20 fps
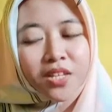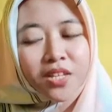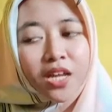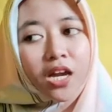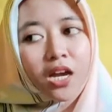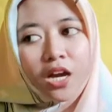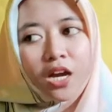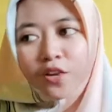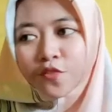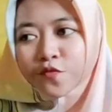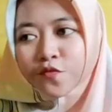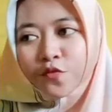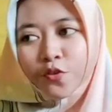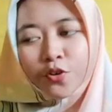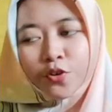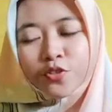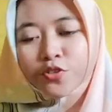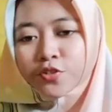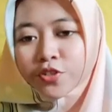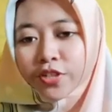
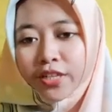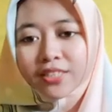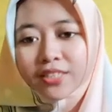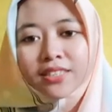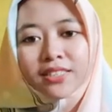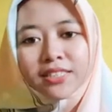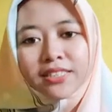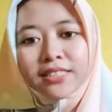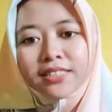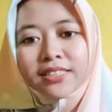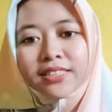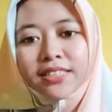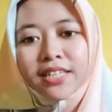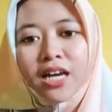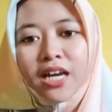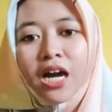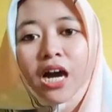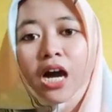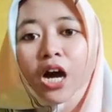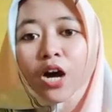Unfortunately,
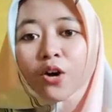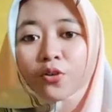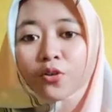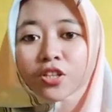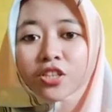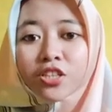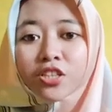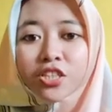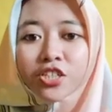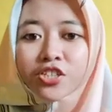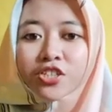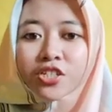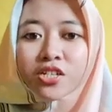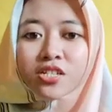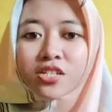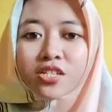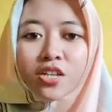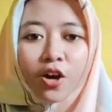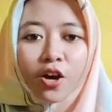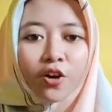our
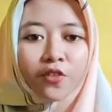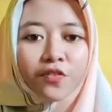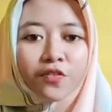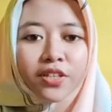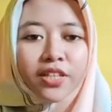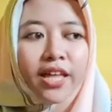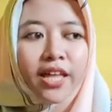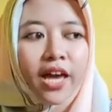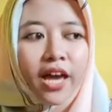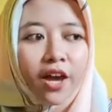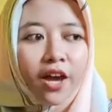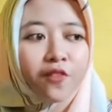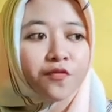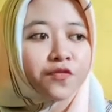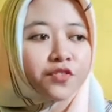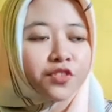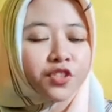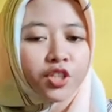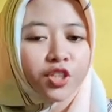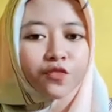teachers often have
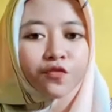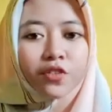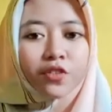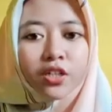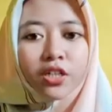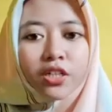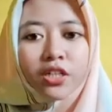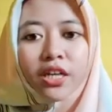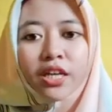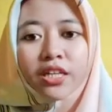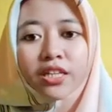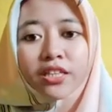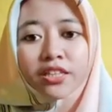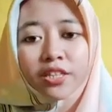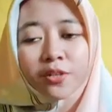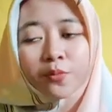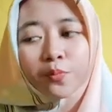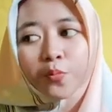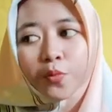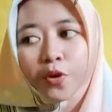different
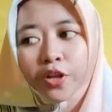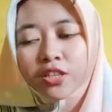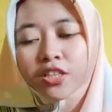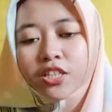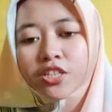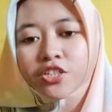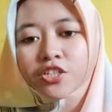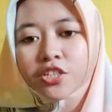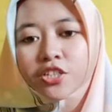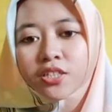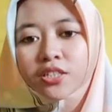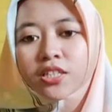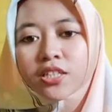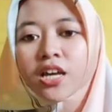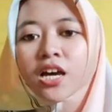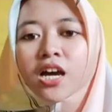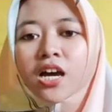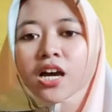interpretation